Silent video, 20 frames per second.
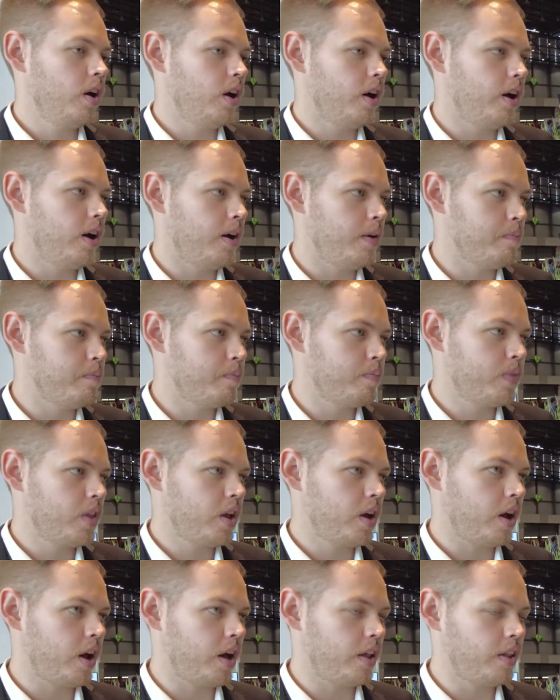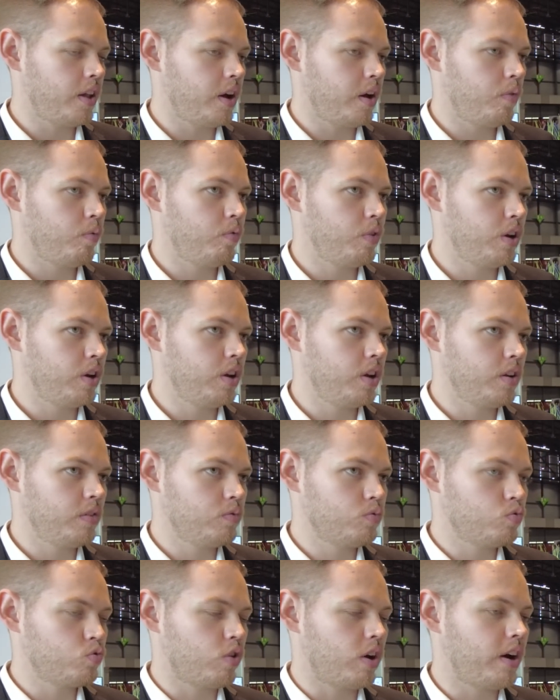Um, and that really
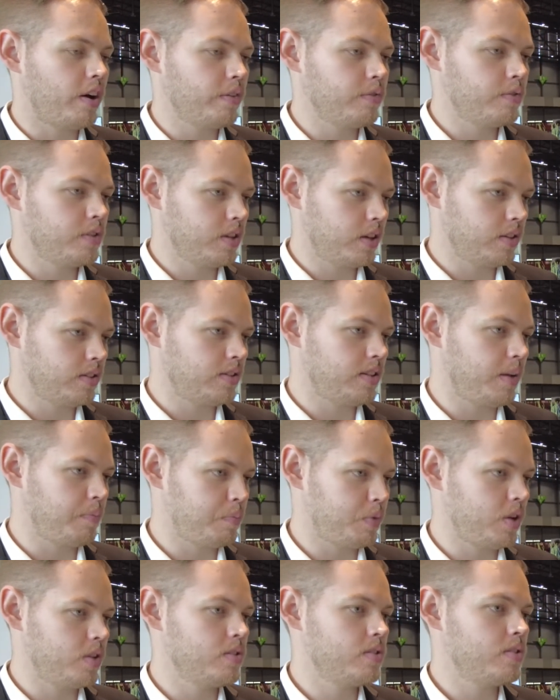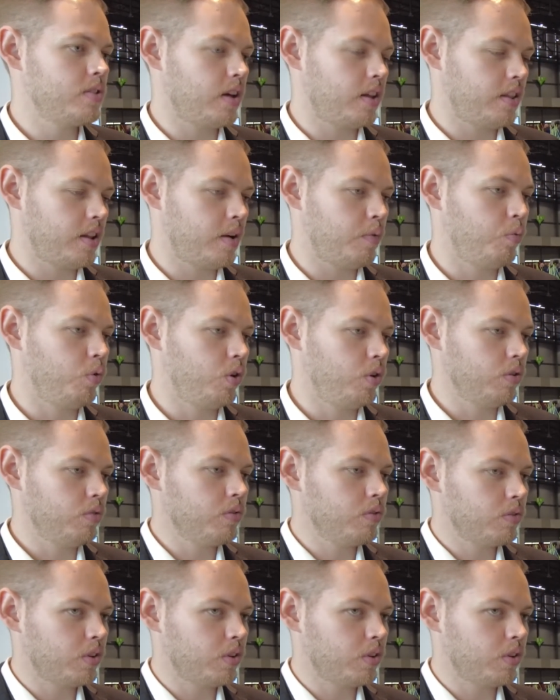drives acceptance and that will